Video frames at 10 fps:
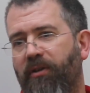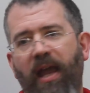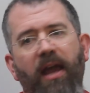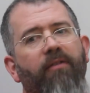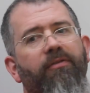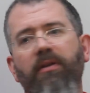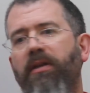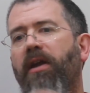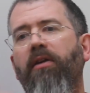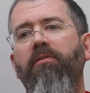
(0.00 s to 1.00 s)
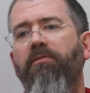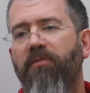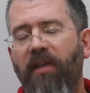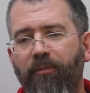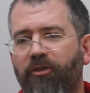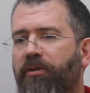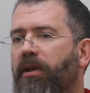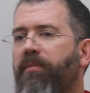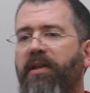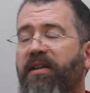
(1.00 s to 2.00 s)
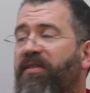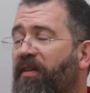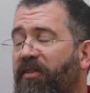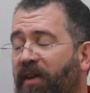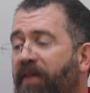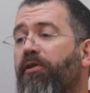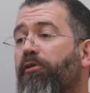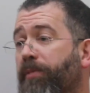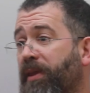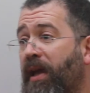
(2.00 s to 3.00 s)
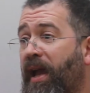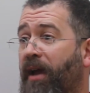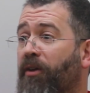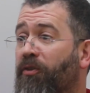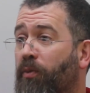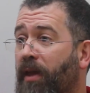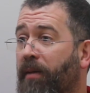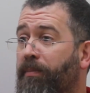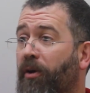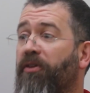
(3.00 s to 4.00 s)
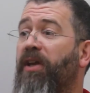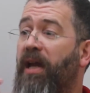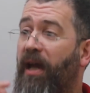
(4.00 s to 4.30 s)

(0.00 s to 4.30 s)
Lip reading: could have, temperature and humidity sensors in every room in their house without being bothered.